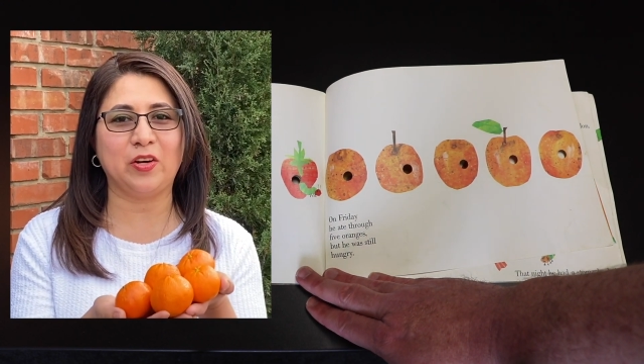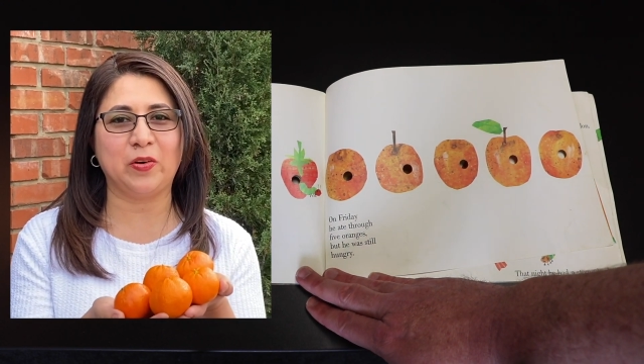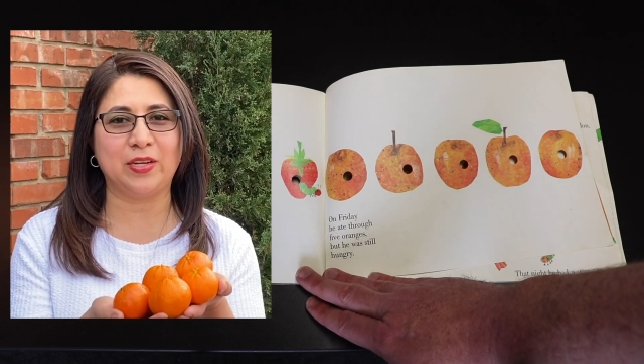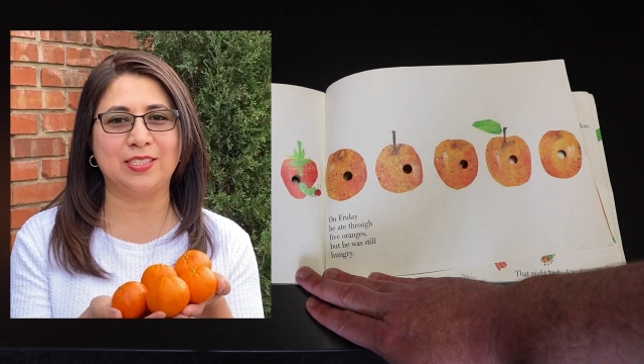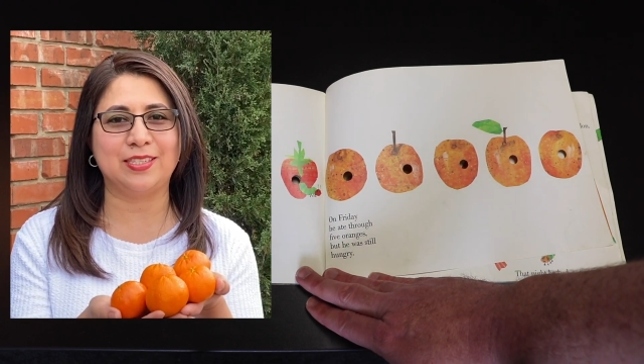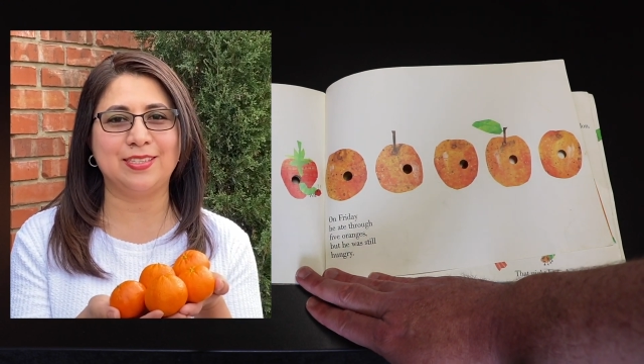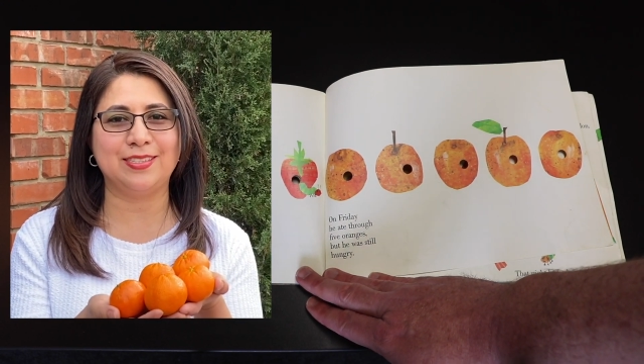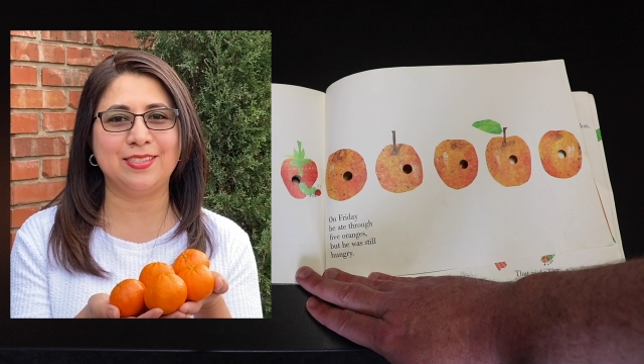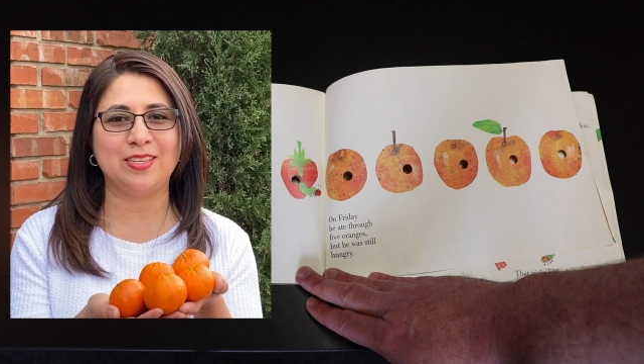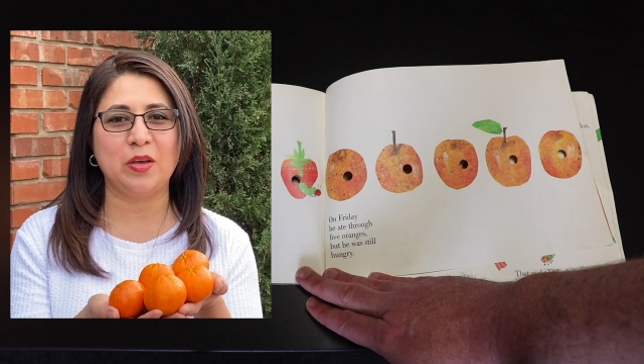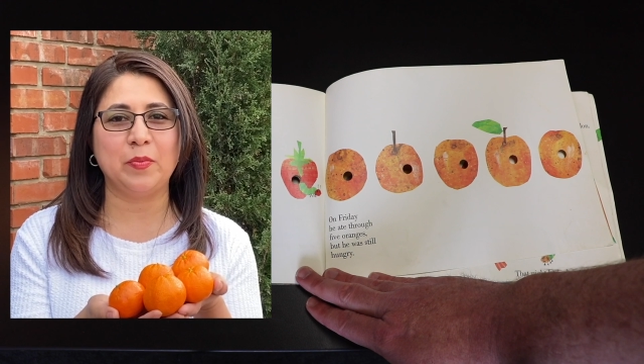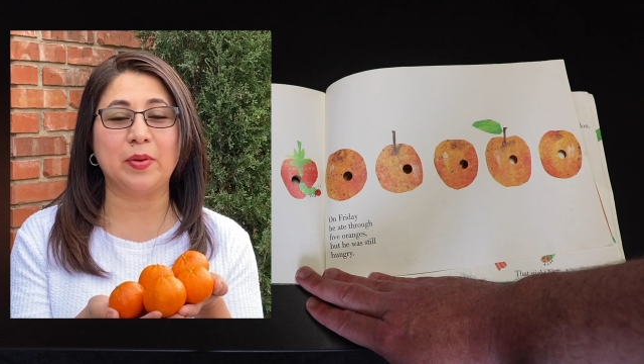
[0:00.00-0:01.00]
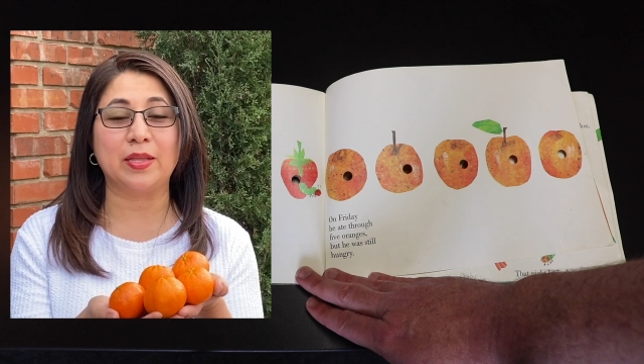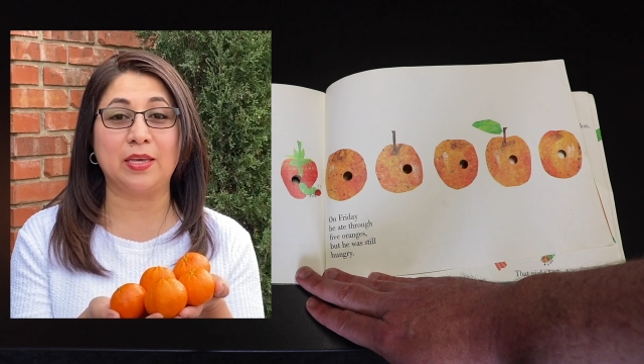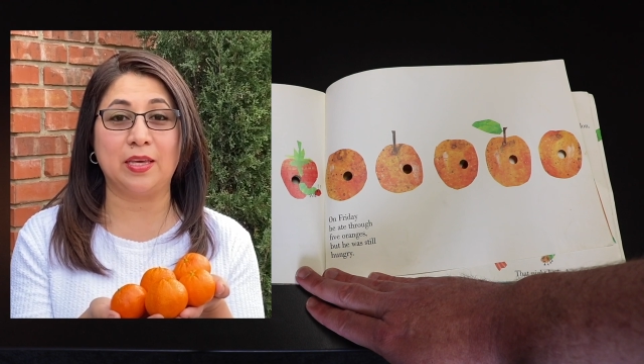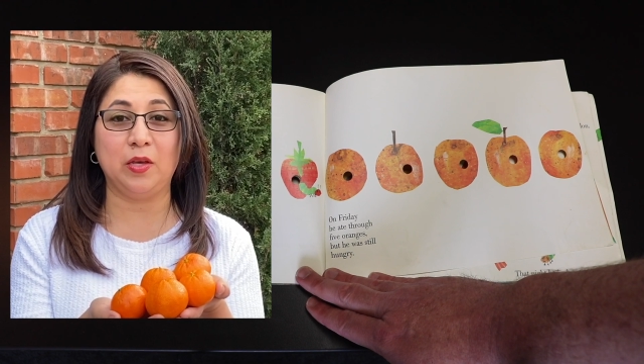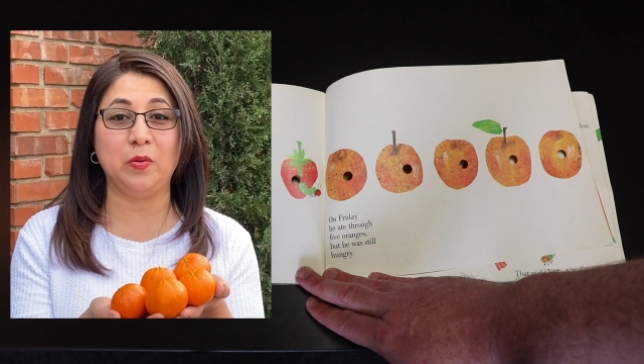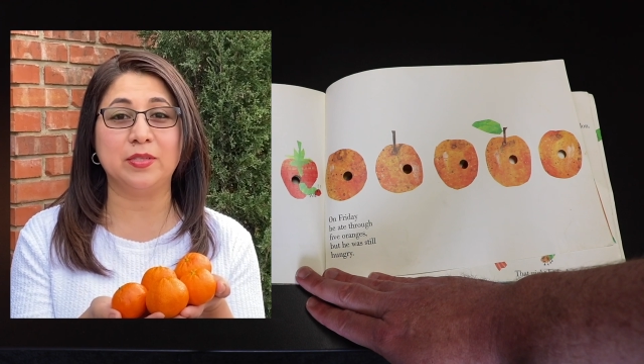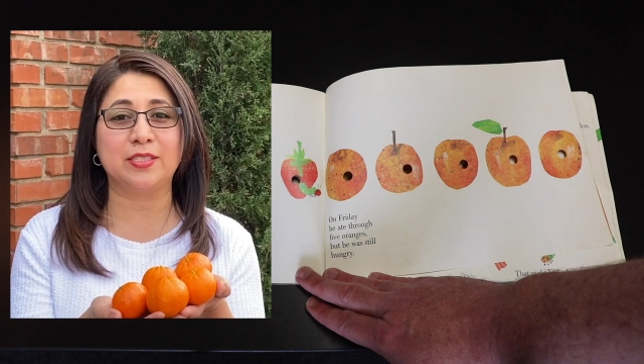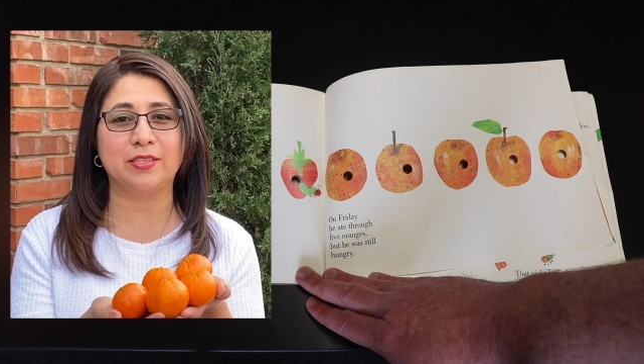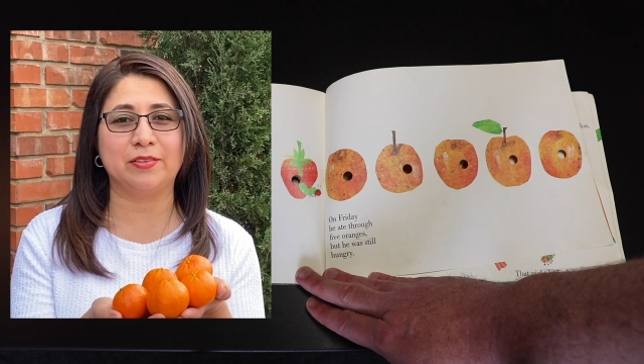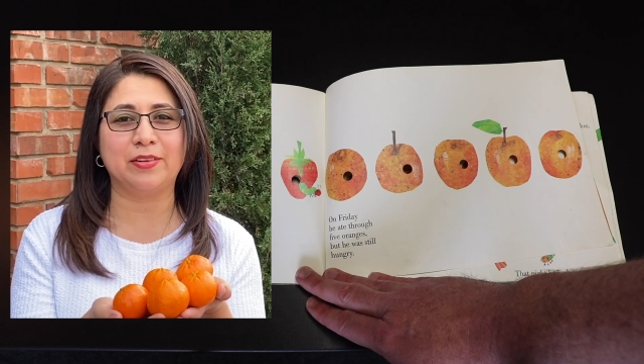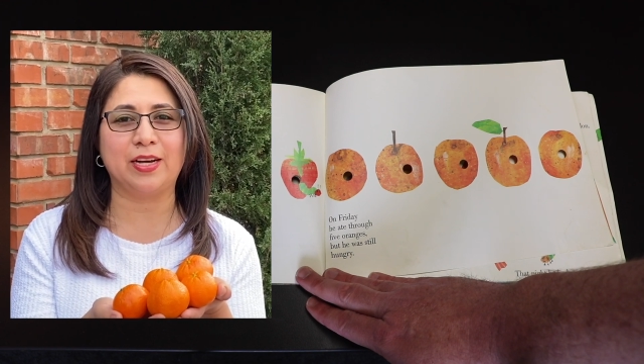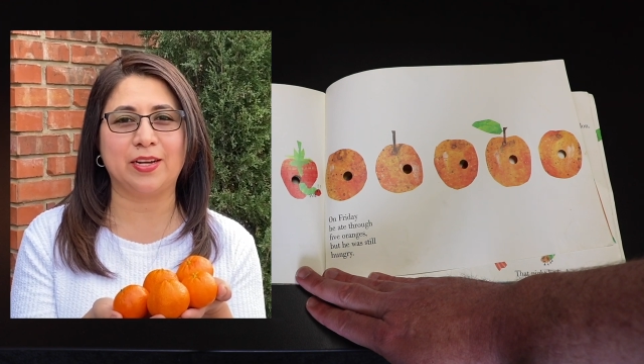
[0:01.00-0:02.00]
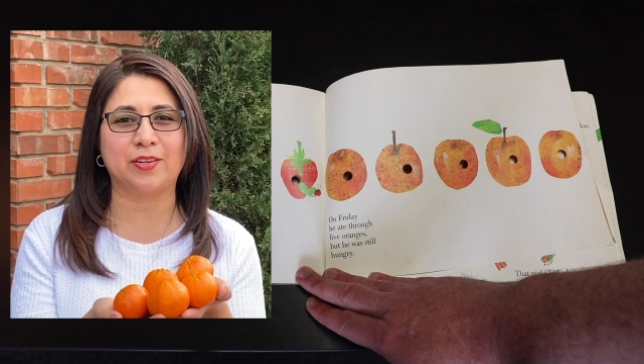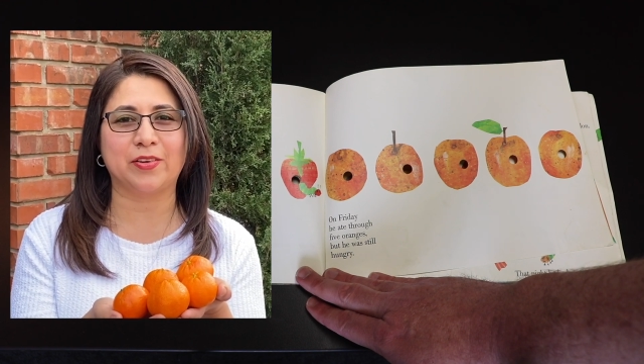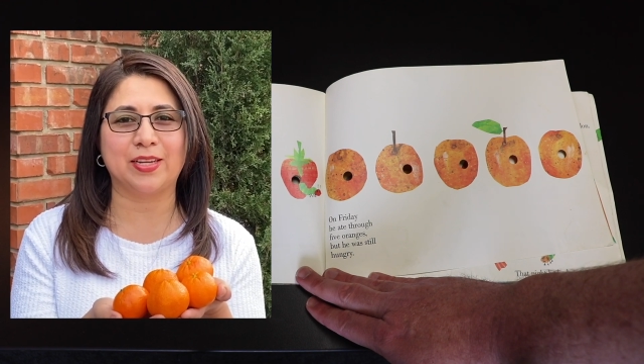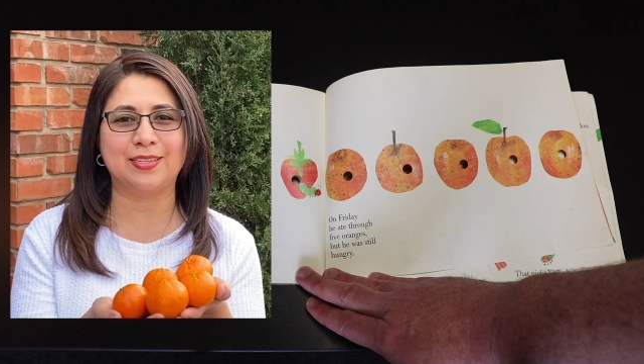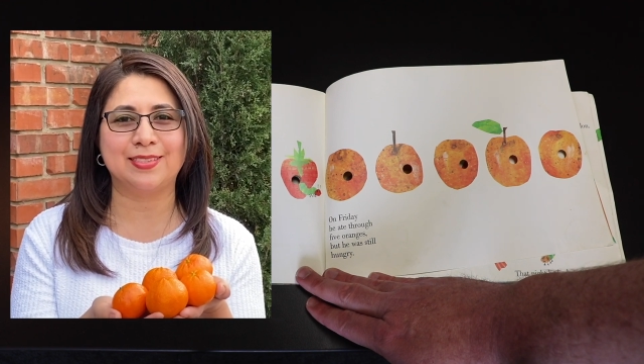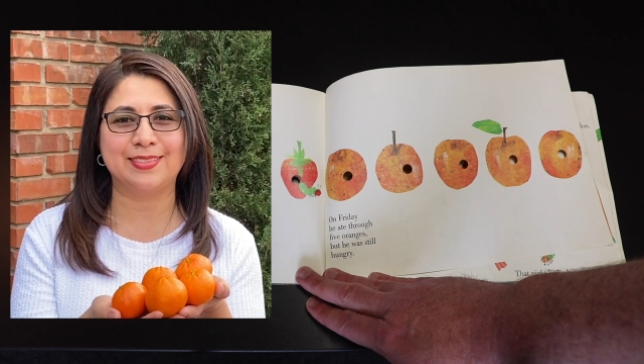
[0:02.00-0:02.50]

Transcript: oranges, but he was still hungry.